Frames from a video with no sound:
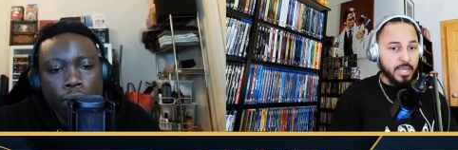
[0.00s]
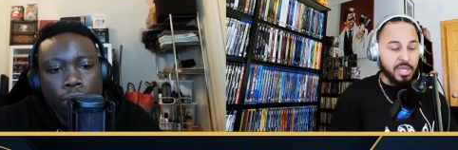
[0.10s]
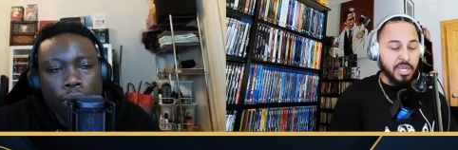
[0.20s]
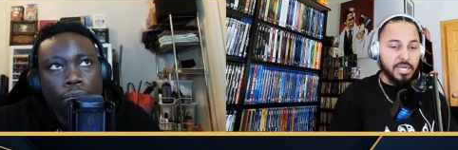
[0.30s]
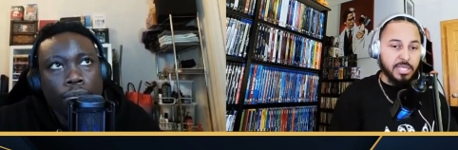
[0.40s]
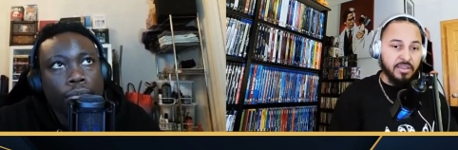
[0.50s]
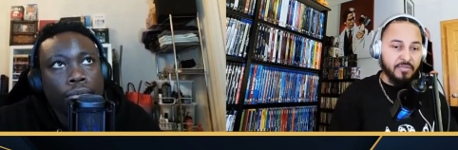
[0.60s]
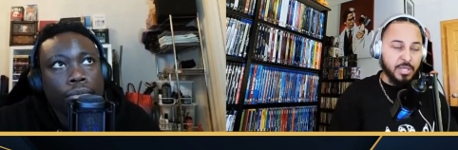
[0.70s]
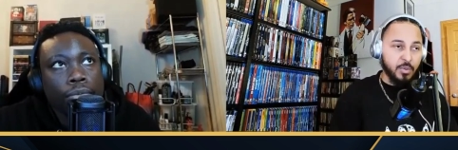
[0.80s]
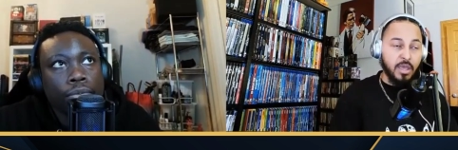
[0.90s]
Speaker 1: actually going to
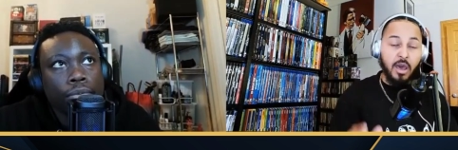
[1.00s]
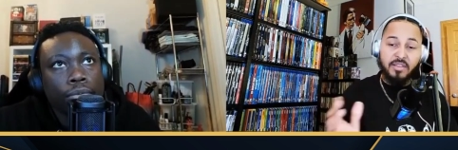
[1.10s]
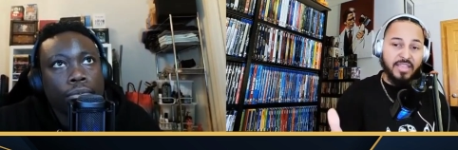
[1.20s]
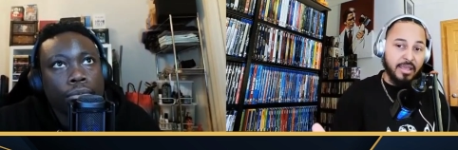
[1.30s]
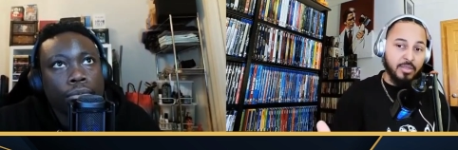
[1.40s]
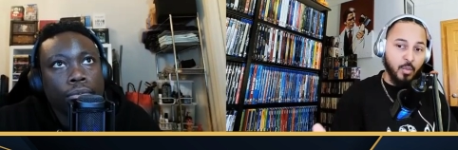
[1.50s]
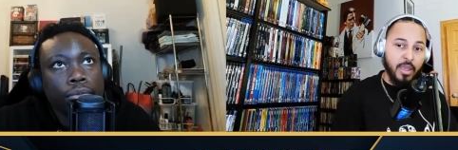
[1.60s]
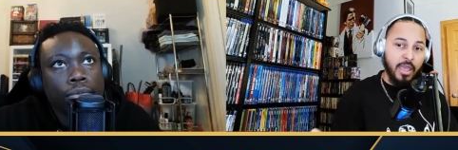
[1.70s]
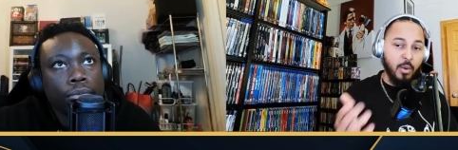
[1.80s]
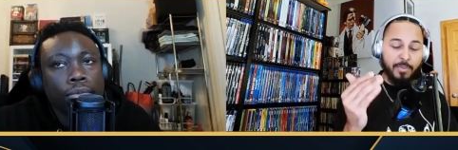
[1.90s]
deliver. So with all of that out the
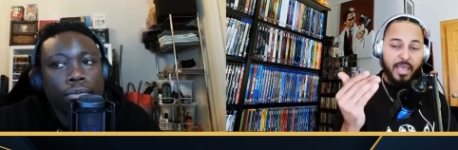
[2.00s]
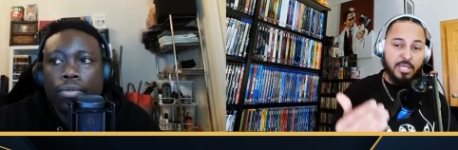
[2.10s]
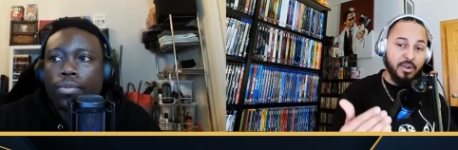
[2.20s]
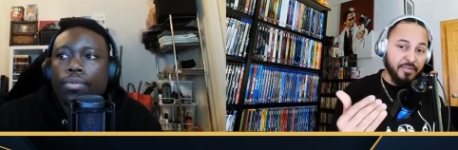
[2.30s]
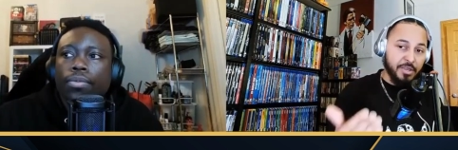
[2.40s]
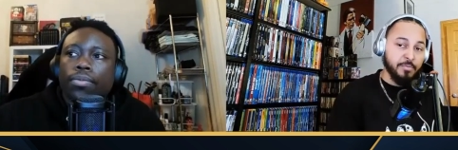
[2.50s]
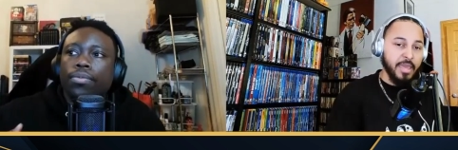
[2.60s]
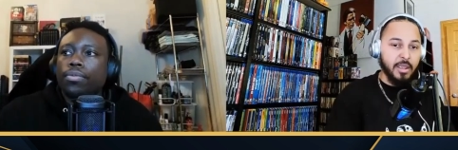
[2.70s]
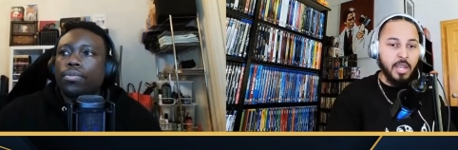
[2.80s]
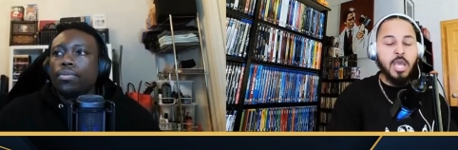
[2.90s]
way, I will pass it over to
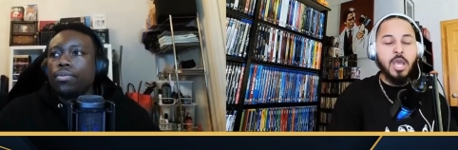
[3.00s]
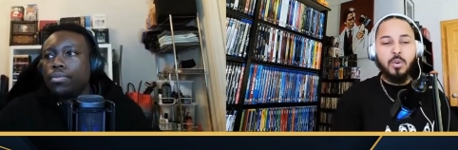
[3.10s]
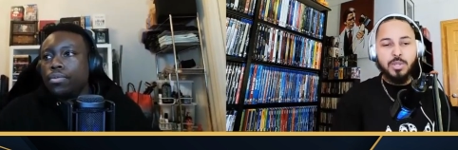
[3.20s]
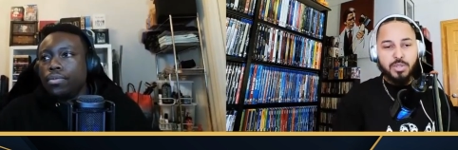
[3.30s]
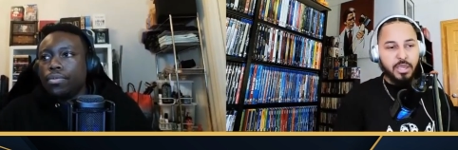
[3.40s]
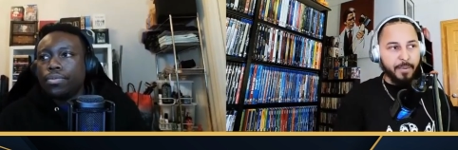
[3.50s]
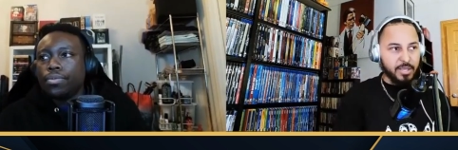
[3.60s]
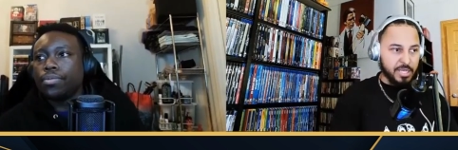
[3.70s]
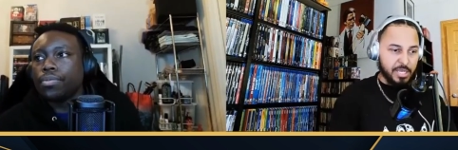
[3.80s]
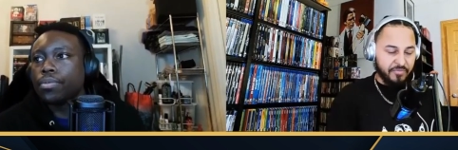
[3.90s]
you, man. What do you think
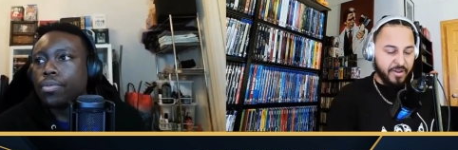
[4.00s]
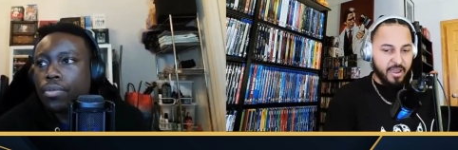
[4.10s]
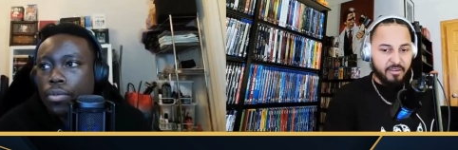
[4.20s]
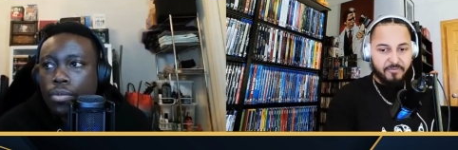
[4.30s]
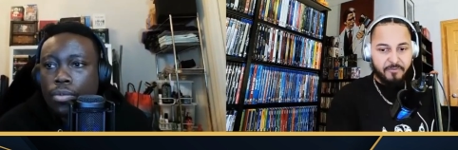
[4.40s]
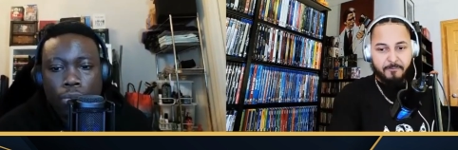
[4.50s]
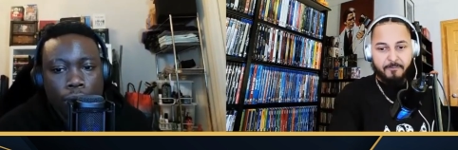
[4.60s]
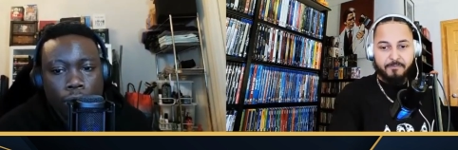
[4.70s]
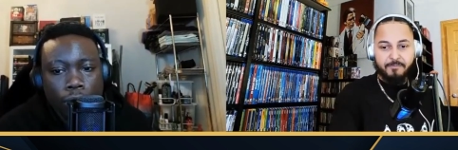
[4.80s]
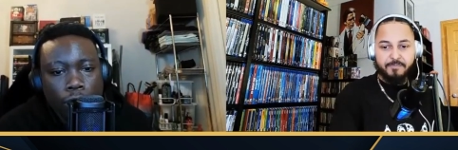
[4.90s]
about 65?
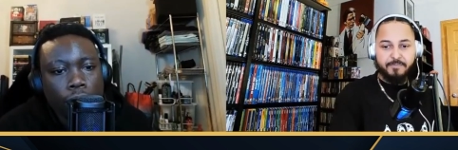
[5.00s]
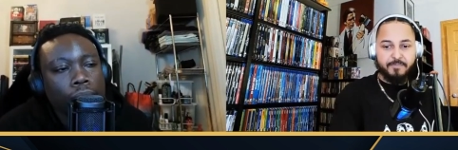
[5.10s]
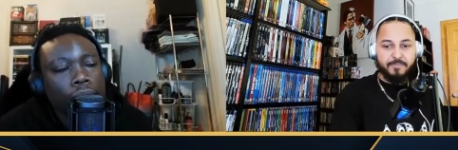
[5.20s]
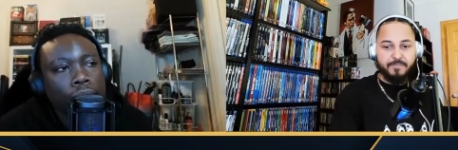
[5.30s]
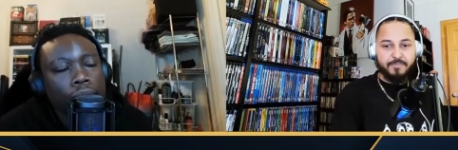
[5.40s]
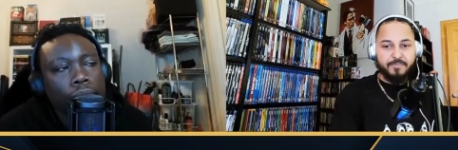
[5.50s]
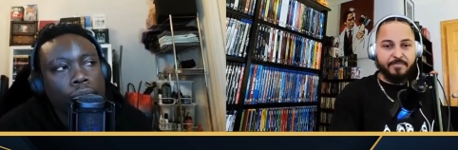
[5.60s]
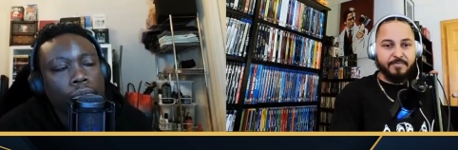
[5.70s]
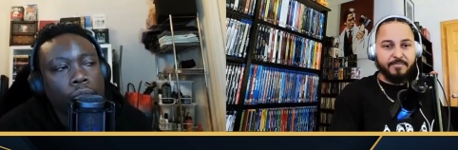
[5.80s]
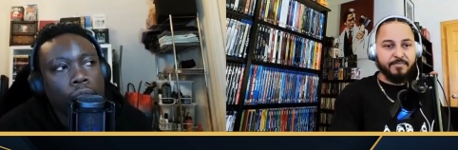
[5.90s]

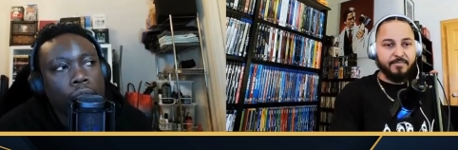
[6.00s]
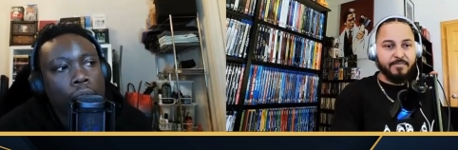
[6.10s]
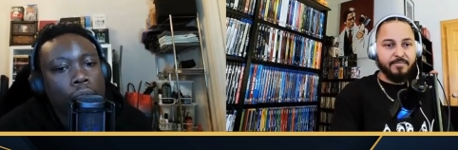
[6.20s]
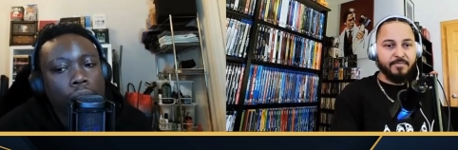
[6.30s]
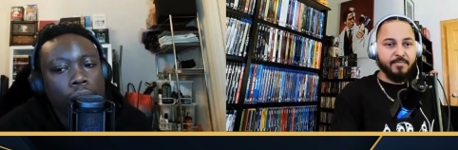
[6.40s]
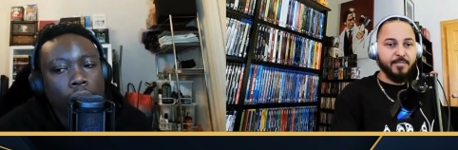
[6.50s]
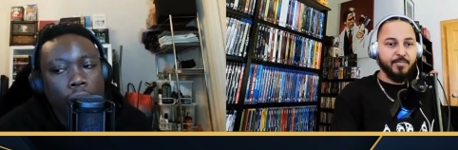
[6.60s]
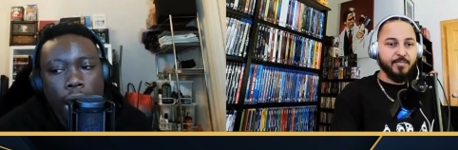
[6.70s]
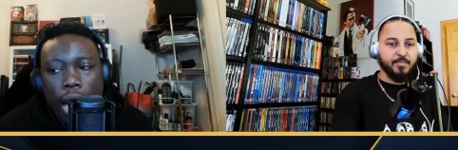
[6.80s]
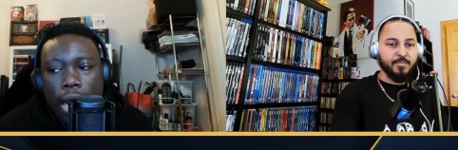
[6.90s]
Speaker 2: You know,
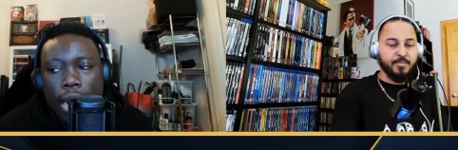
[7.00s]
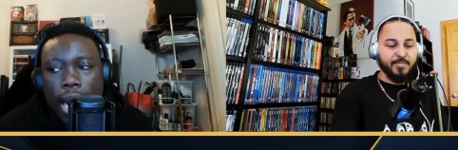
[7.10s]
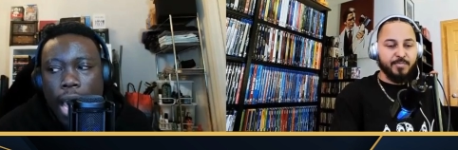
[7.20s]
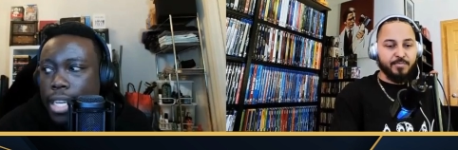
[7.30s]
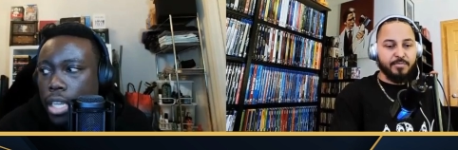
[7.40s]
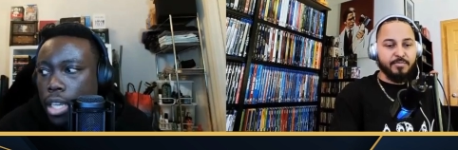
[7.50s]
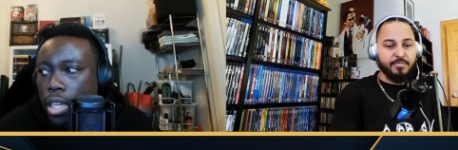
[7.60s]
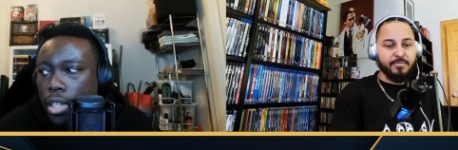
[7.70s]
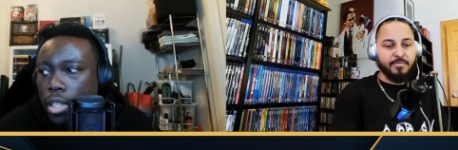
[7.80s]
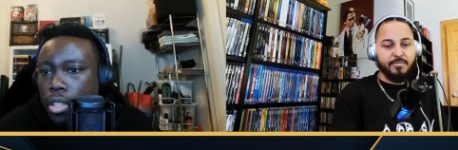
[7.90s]
a, a good
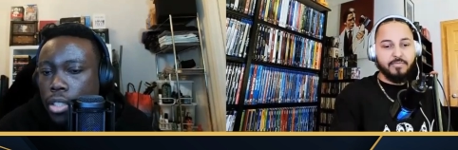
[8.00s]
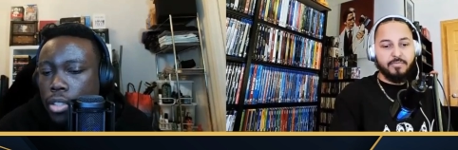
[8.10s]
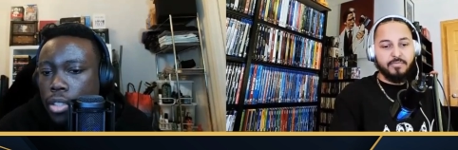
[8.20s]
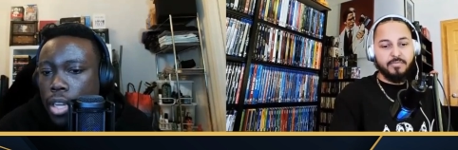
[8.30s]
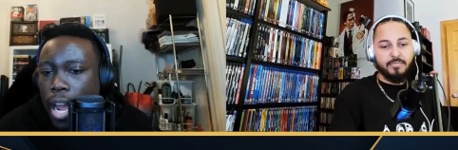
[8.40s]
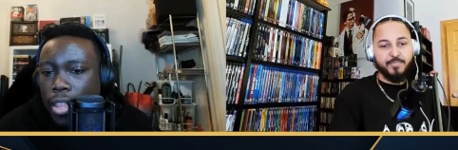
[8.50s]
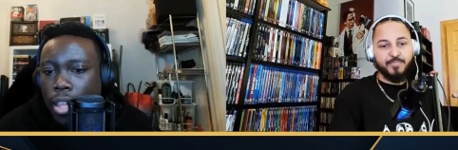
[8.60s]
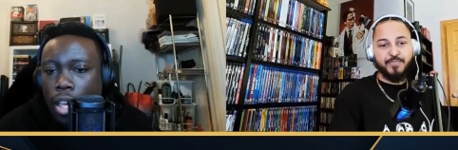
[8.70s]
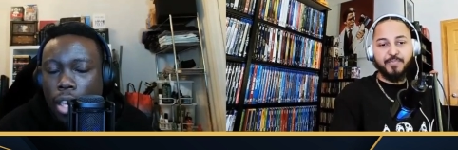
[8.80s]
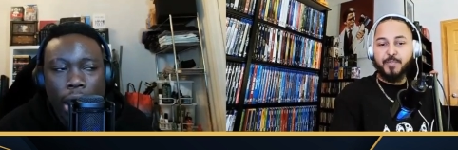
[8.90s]
idea, I
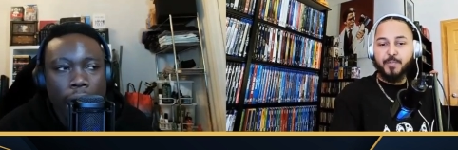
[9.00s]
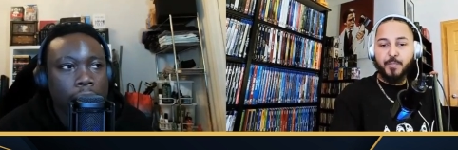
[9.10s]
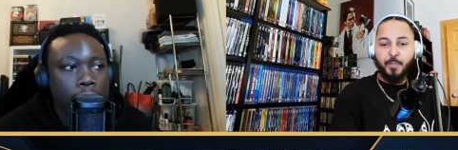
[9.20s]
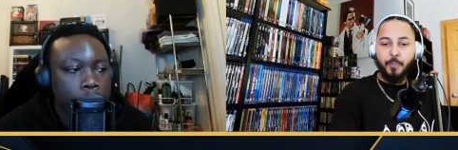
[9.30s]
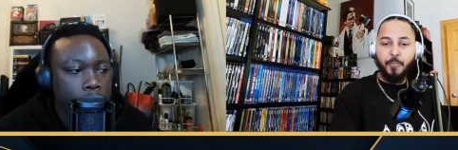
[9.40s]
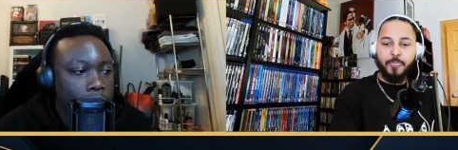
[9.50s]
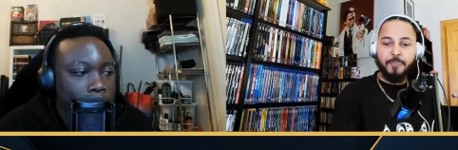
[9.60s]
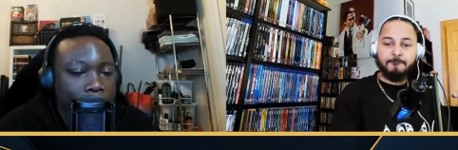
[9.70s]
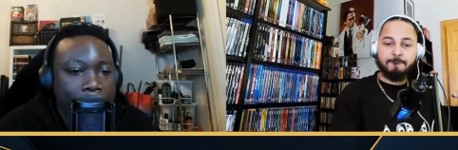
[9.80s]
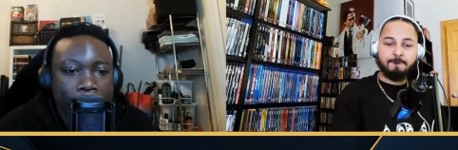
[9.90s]
think, is
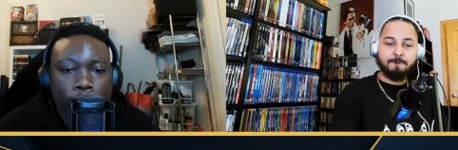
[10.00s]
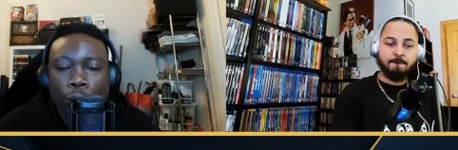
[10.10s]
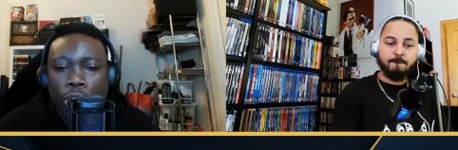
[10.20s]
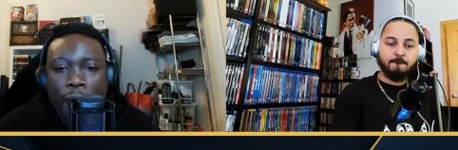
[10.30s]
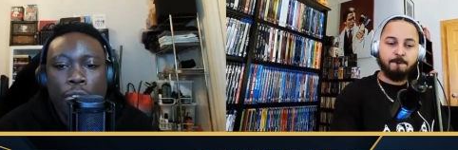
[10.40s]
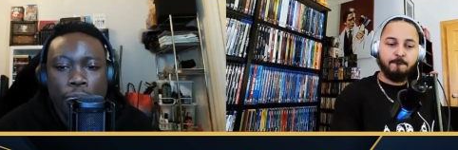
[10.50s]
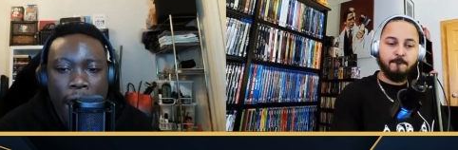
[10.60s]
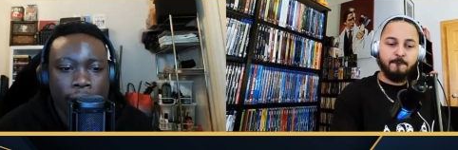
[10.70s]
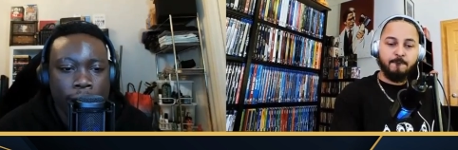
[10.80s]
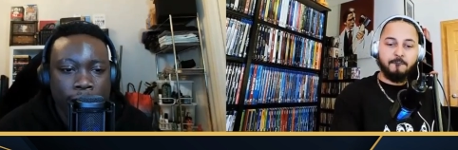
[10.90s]
Adam Driver
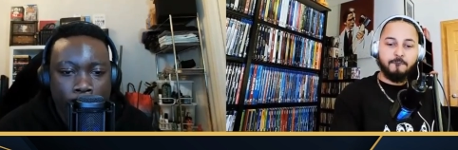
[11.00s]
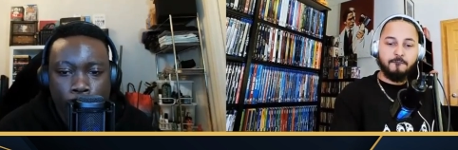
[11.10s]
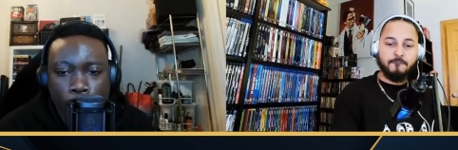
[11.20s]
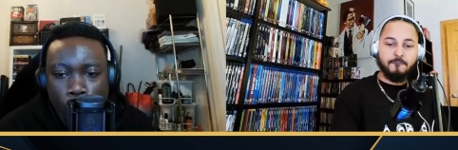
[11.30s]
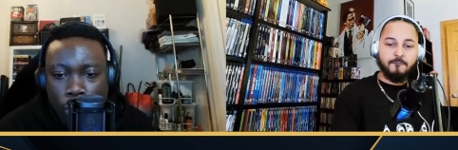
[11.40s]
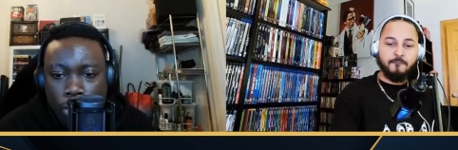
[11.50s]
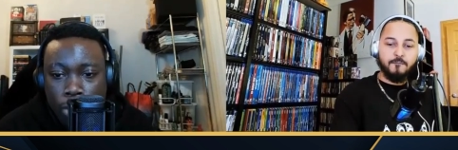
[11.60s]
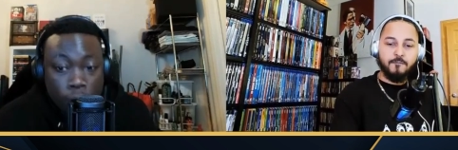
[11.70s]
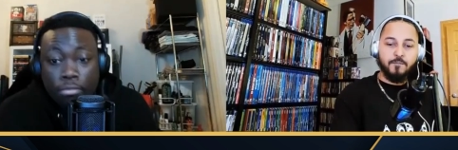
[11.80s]
fights dinosaurs